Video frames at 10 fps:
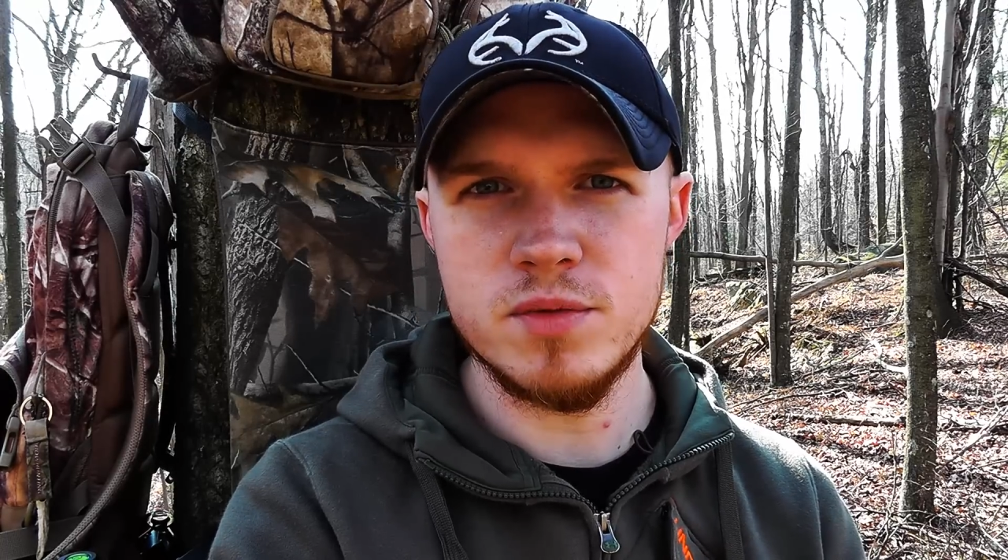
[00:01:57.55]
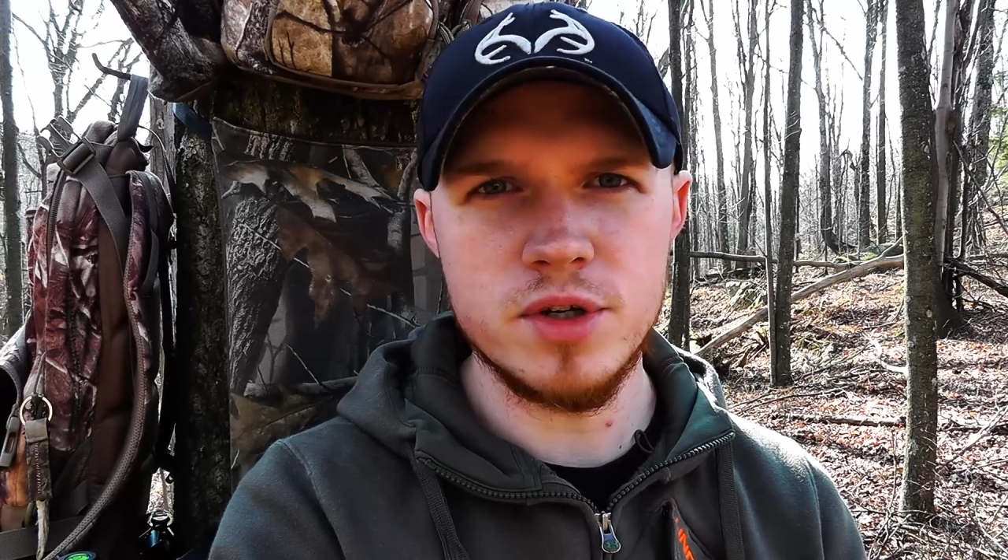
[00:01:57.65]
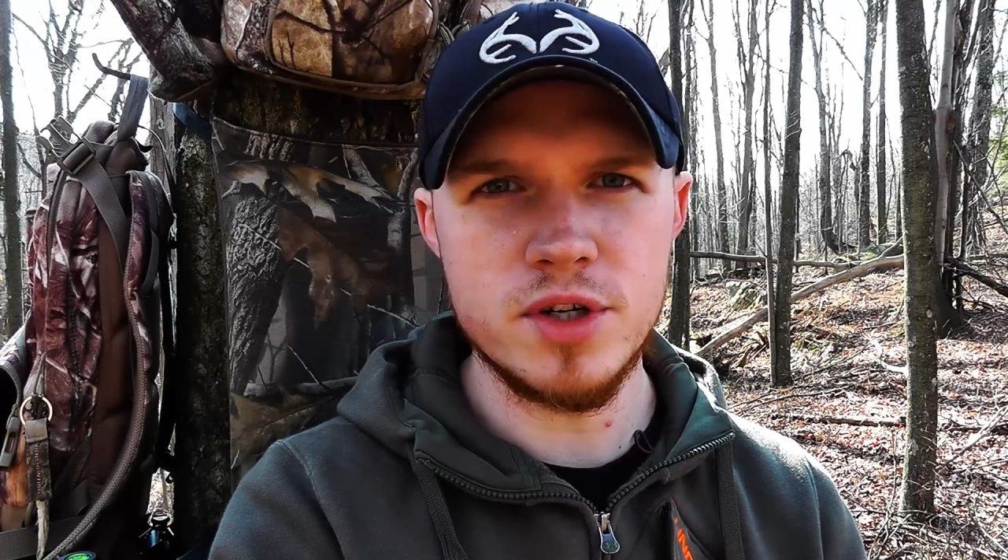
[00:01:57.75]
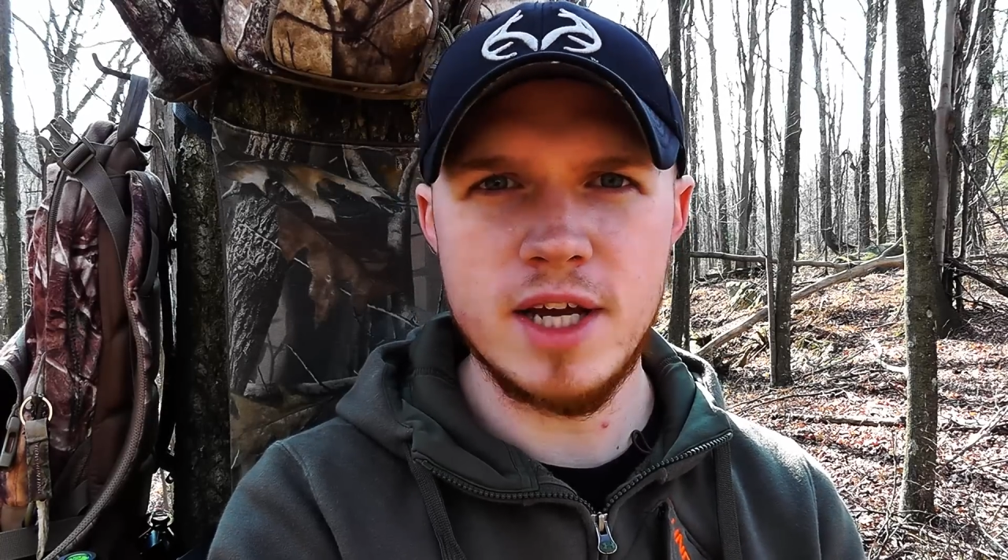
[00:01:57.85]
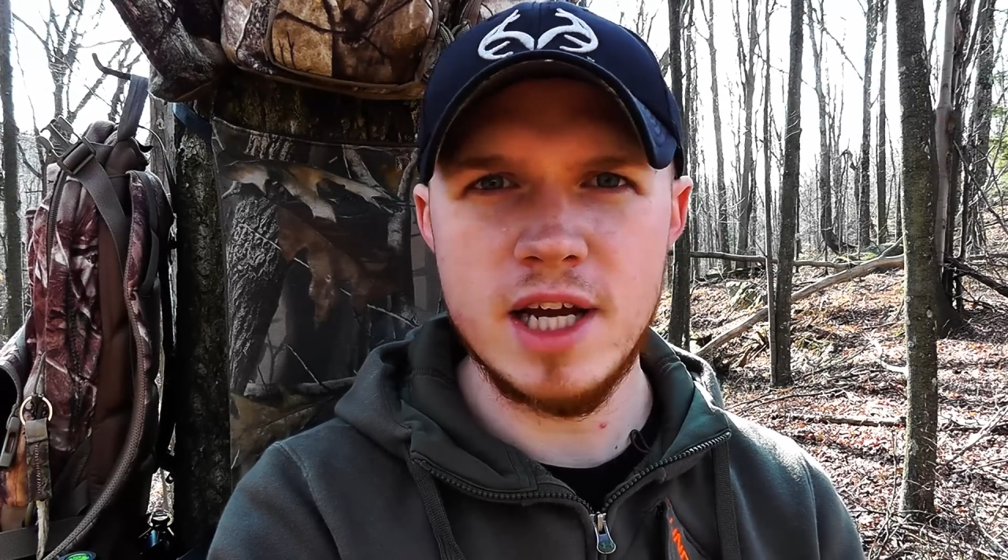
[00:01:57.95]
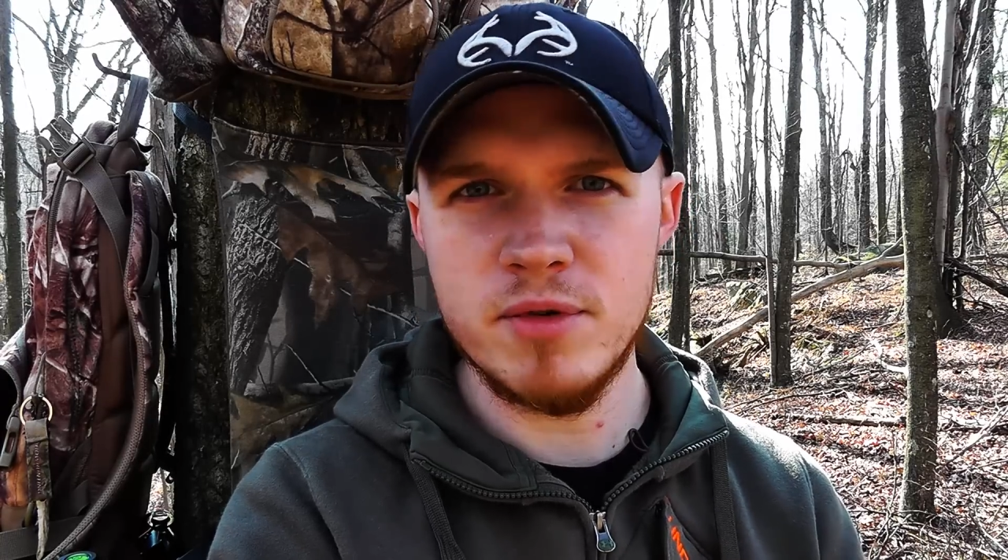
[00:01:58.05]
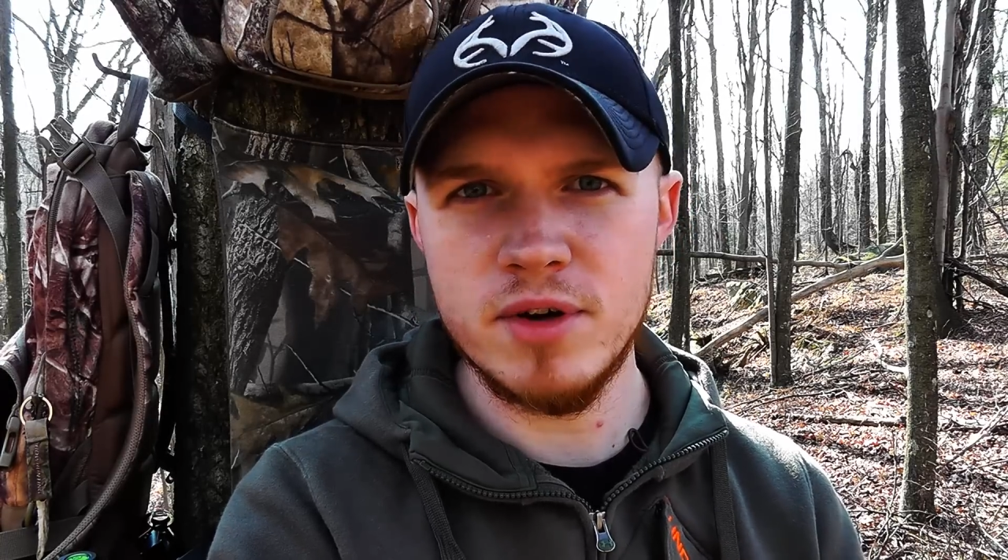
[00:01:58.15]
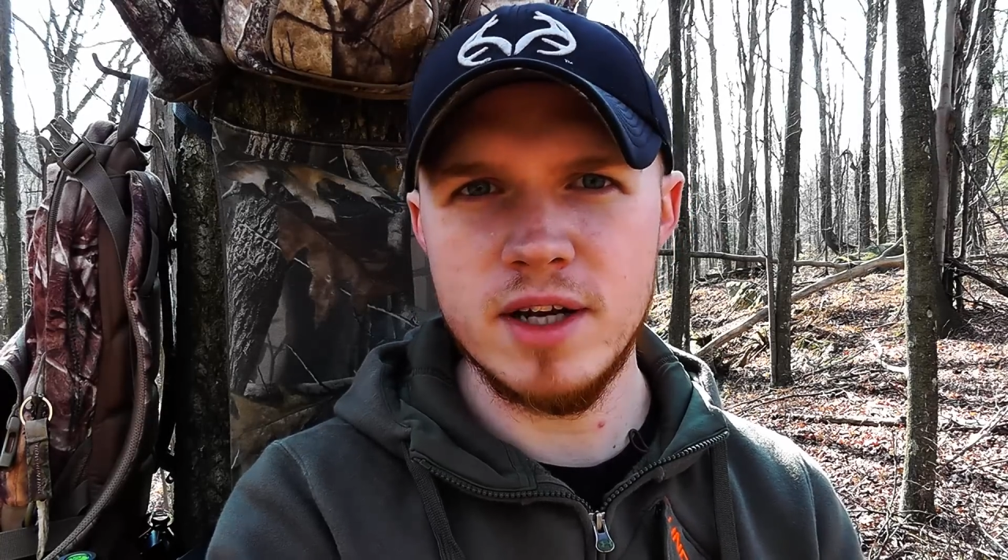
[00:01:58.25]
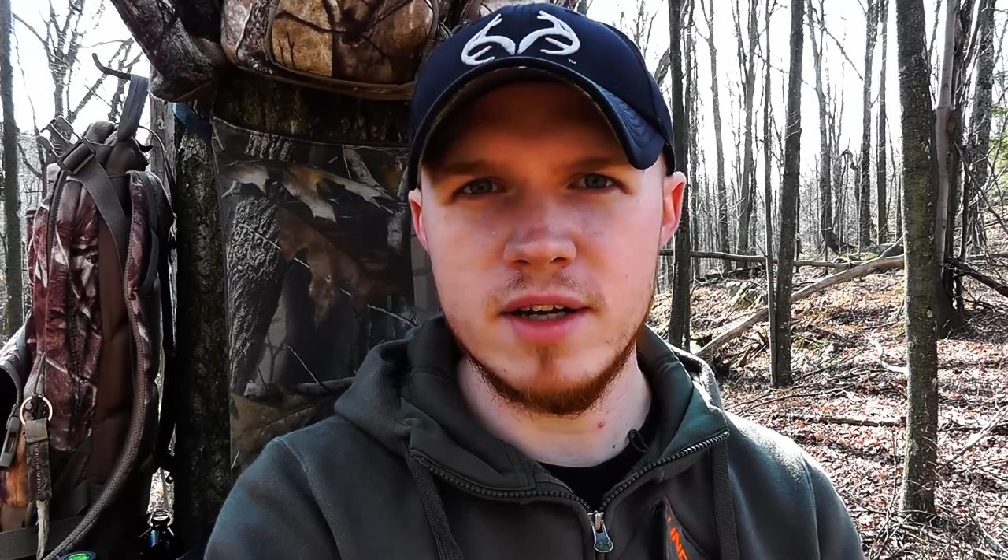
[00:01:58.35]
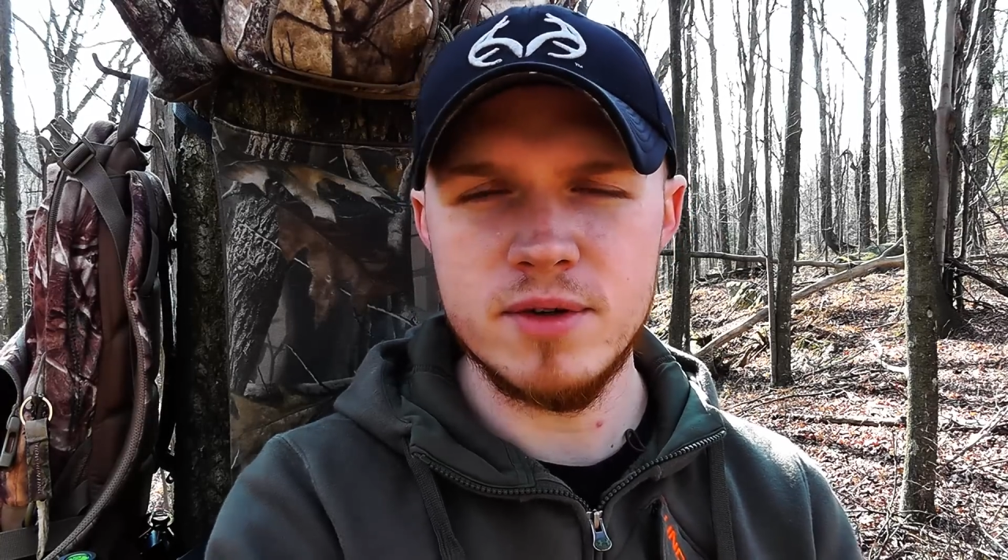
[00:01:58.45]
on which camera to get.